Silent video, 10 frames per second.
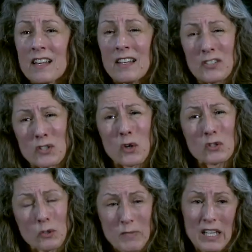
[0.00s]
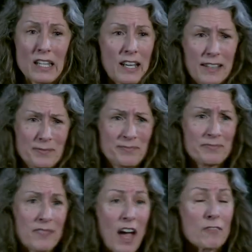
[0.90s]
Social media.
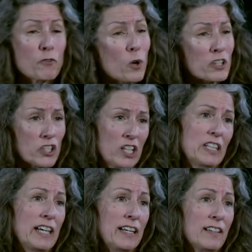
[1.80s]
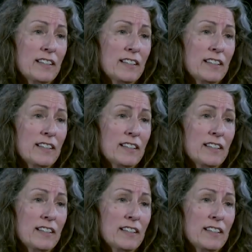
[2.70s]
Unfortunately, at